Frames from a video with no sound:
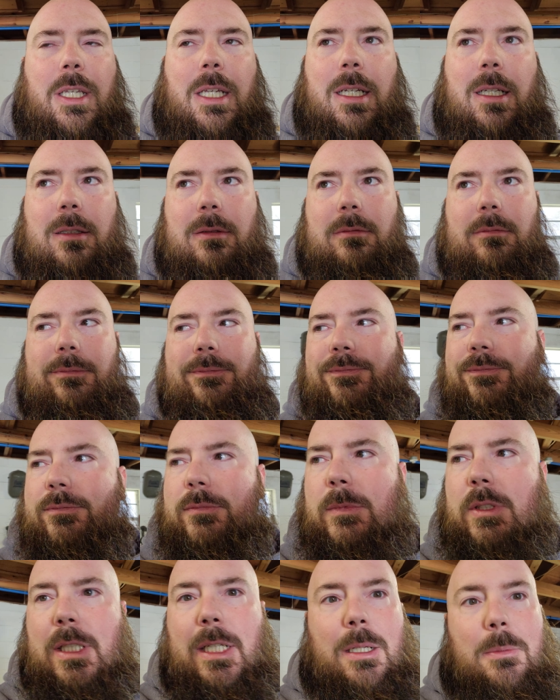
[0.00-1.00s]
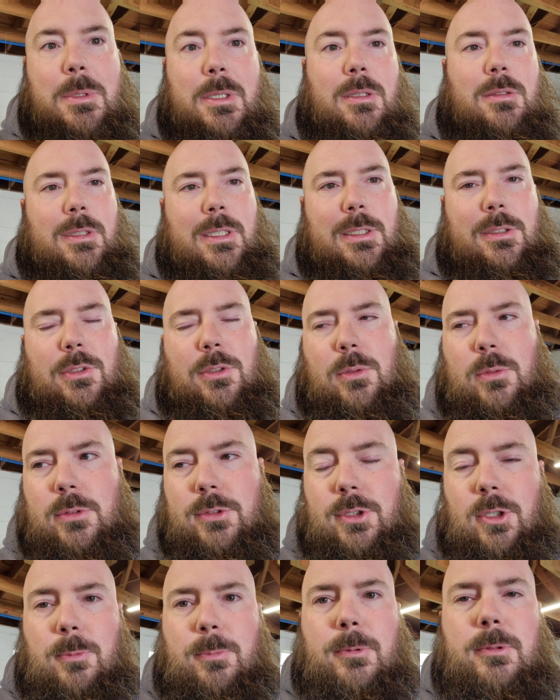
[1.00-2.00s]
got to be able to get the
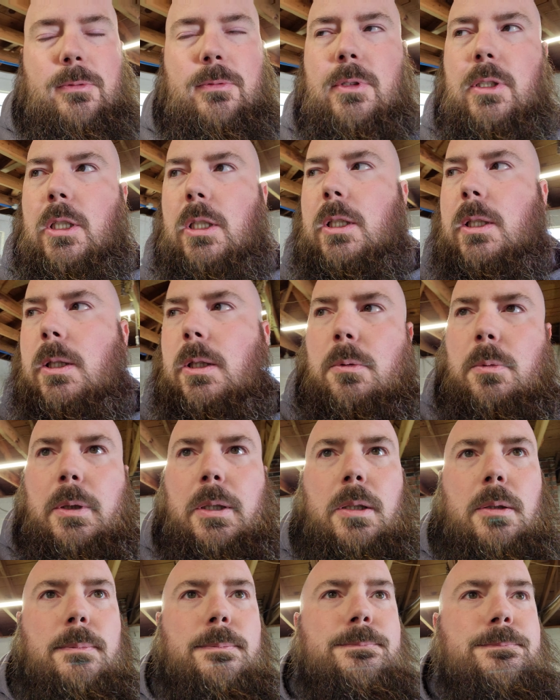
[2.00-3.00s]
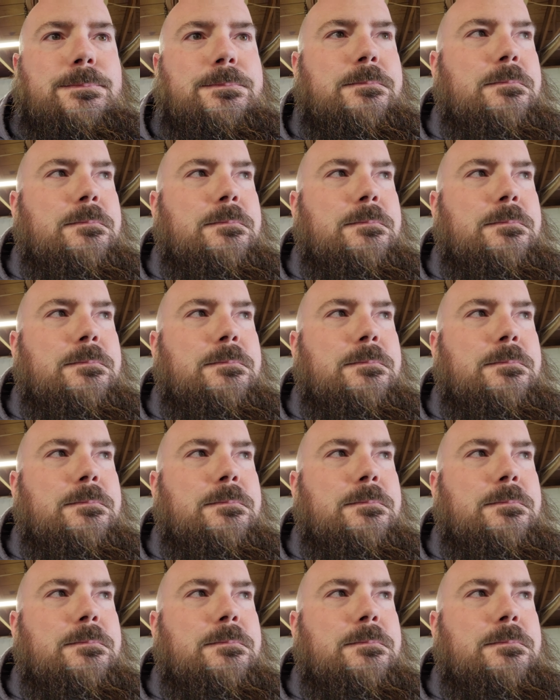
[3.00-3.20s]
doors open. Well,